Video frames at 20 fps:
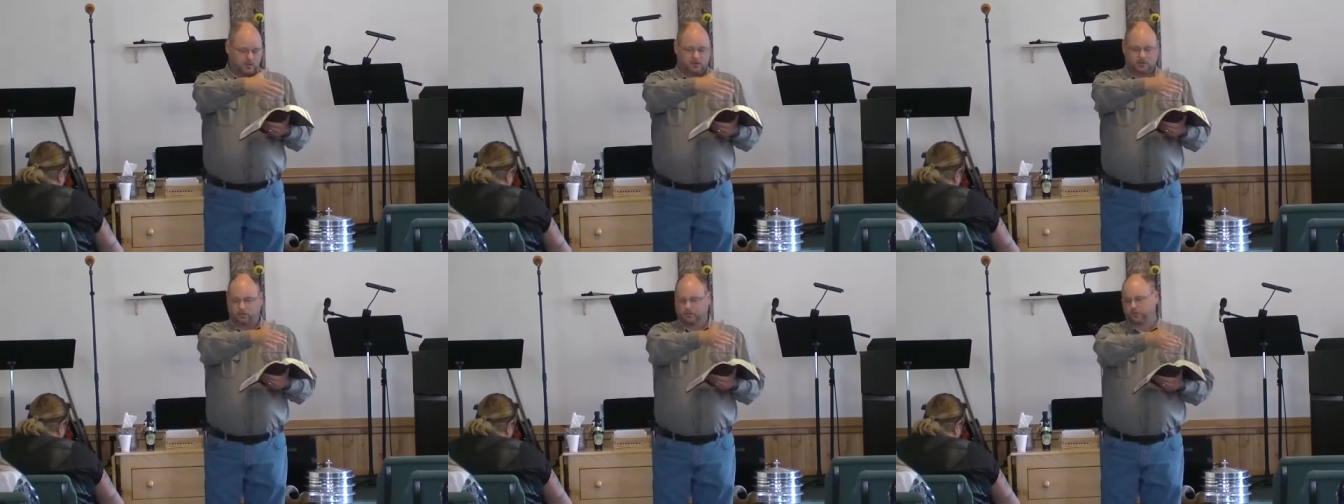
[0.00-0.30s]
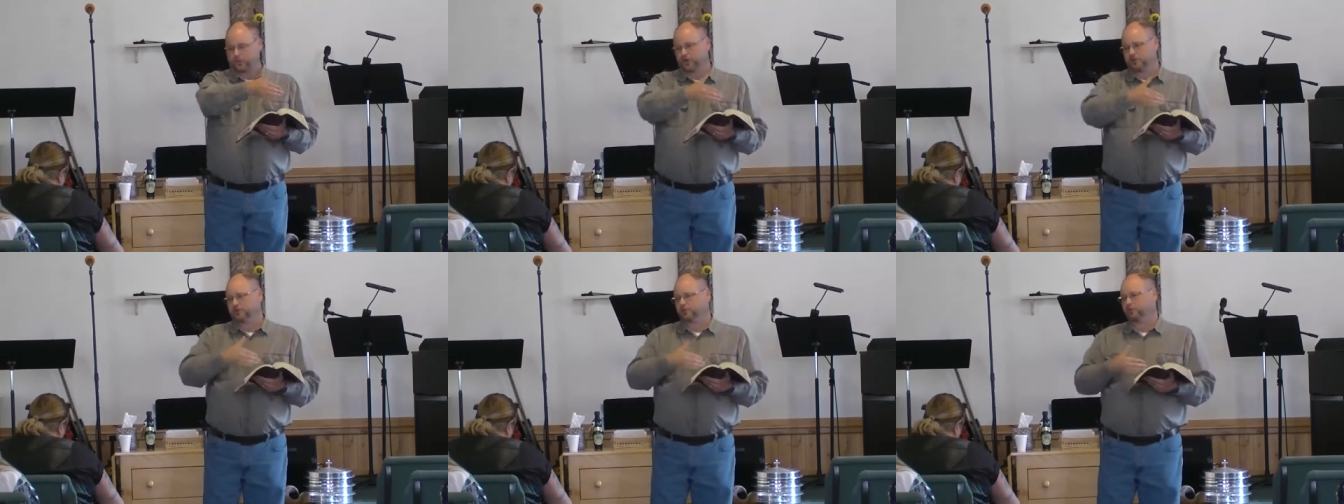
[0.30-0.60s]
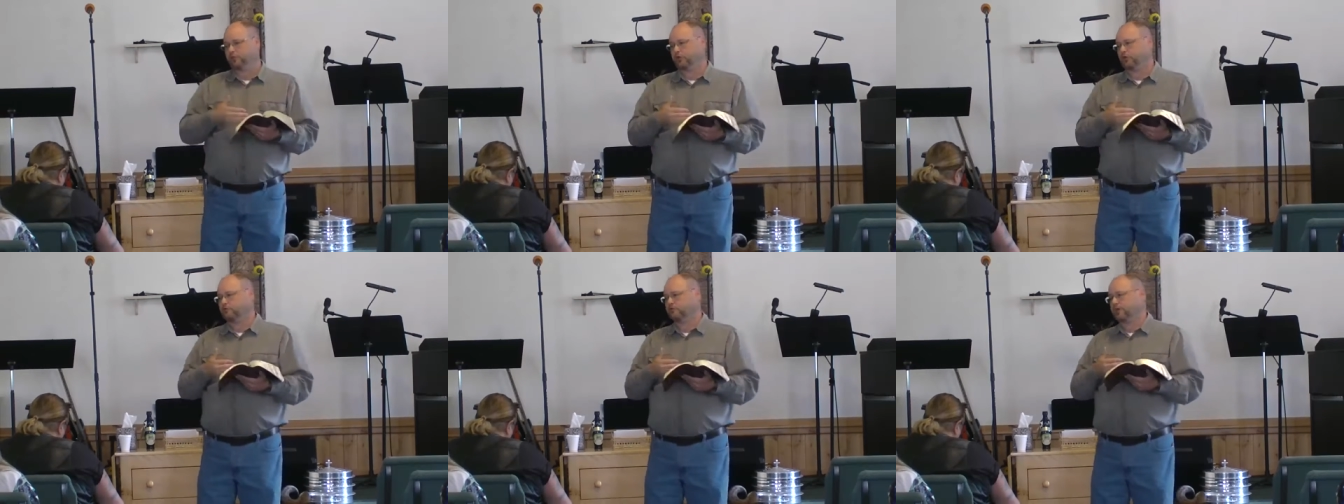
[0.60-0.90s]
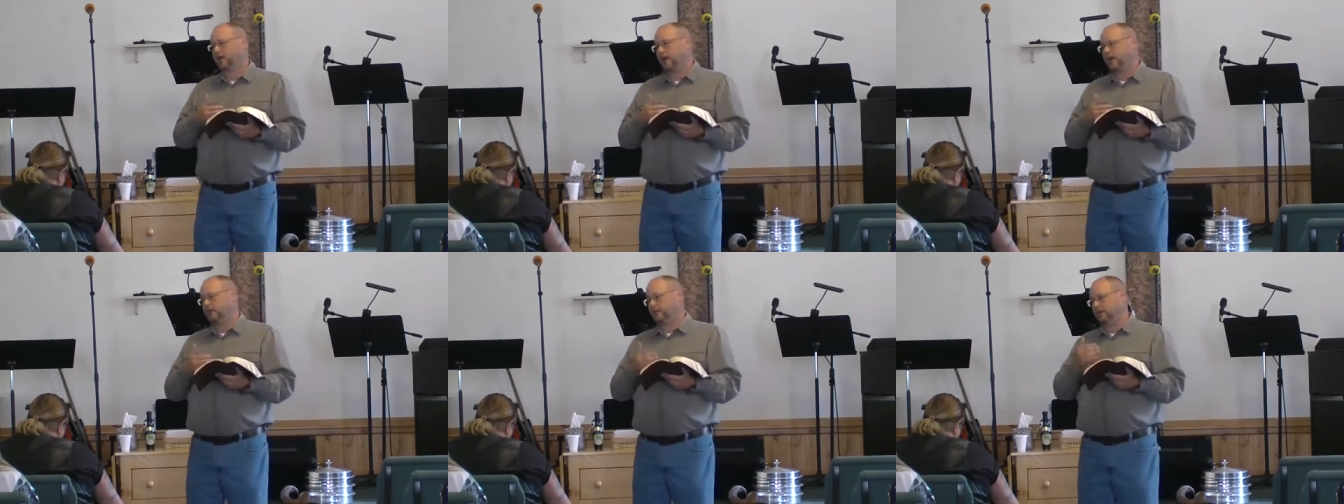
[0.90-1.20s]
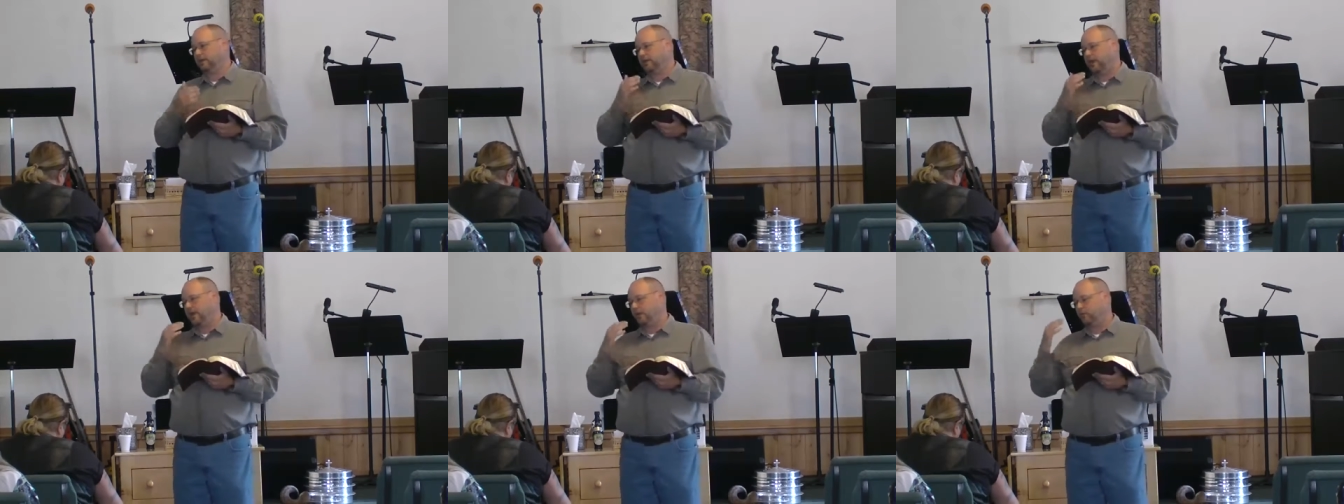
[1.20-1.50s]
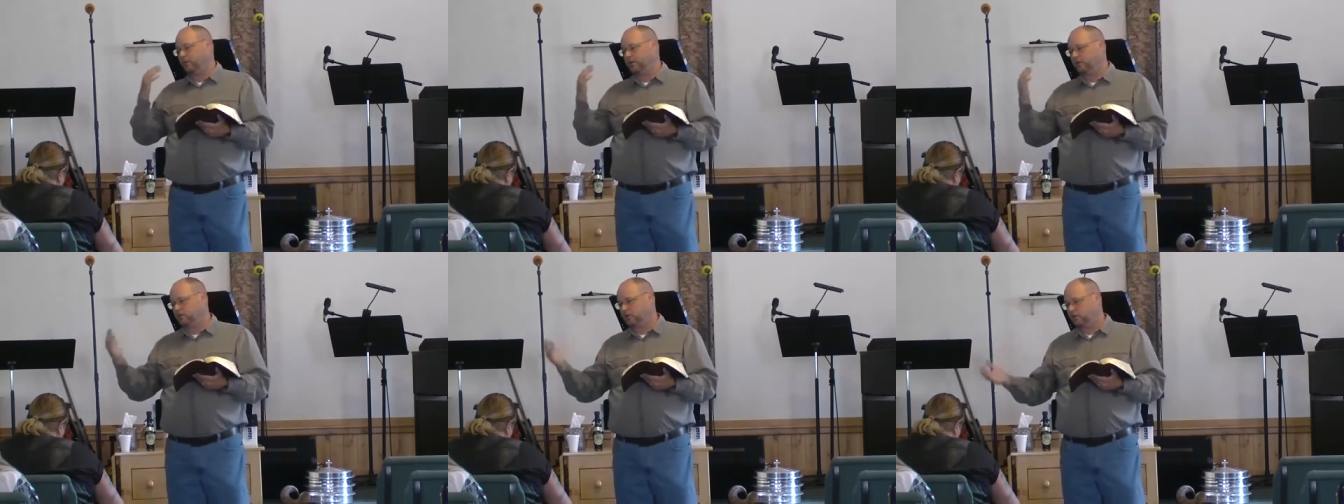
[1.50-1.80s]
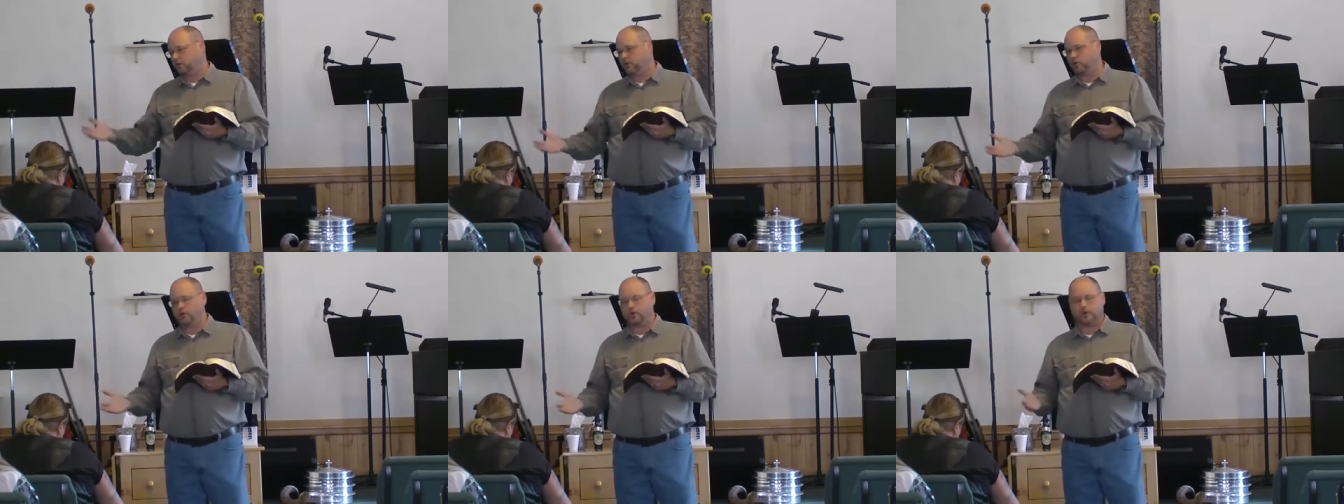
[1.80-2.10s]
the principle of tithing, and we
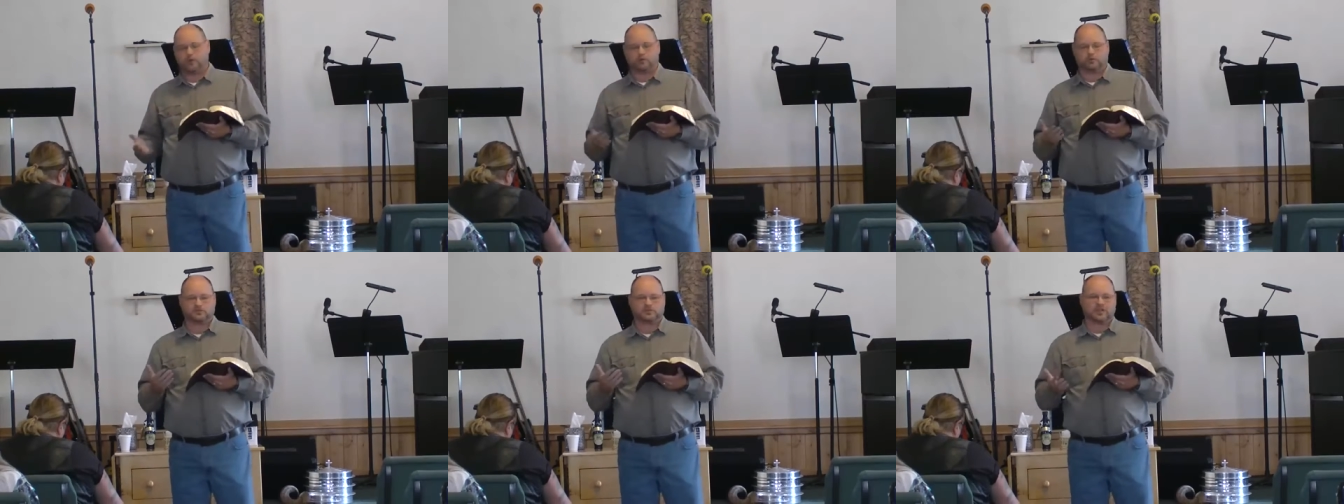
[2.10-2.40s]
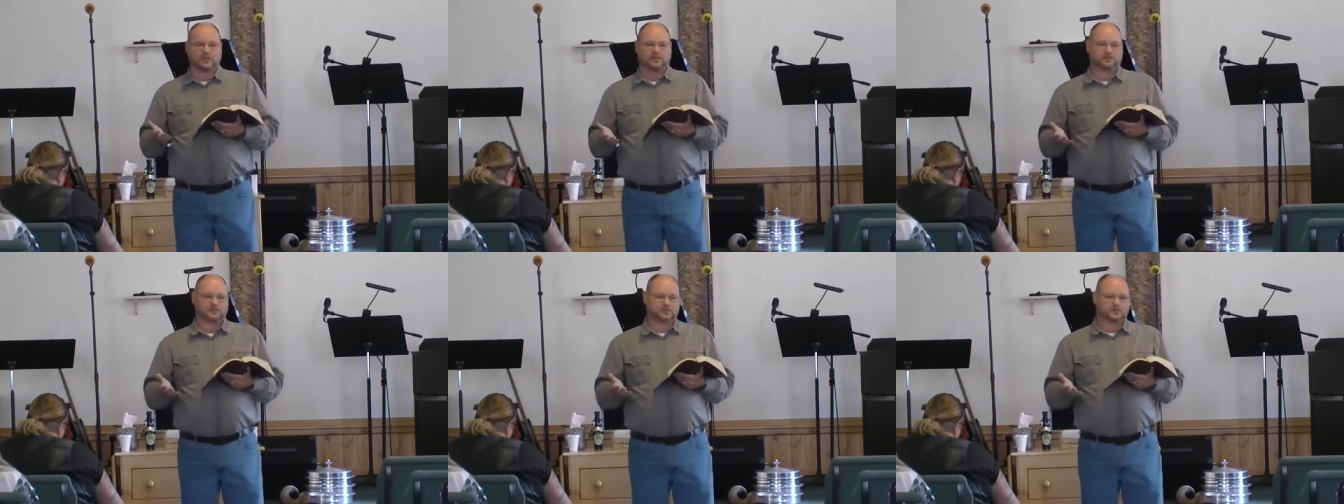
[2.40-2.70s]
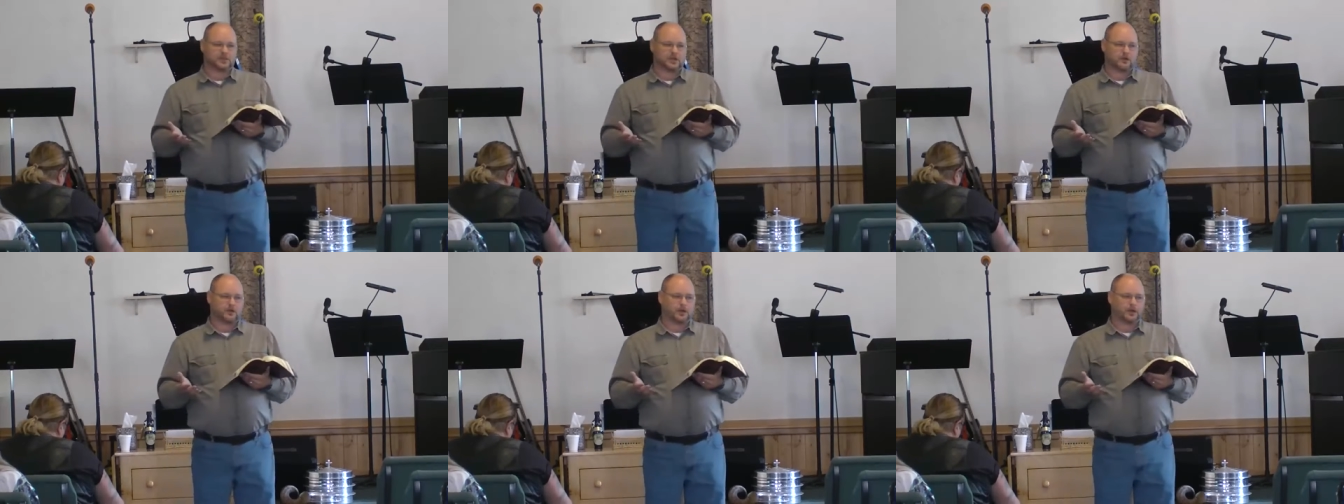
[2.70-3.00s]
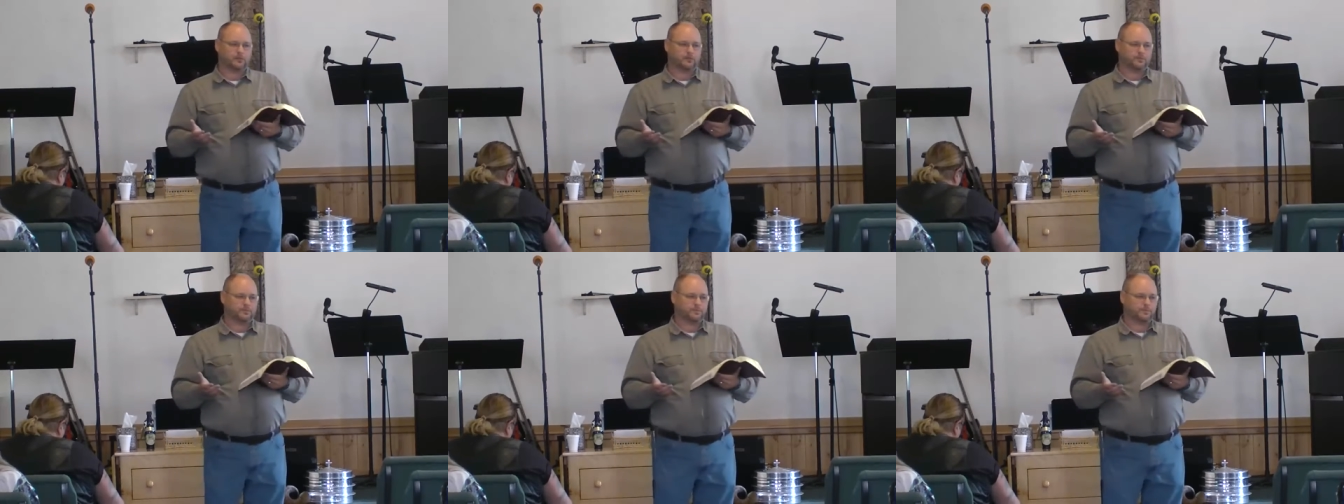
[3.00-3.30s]
knew it was necessary.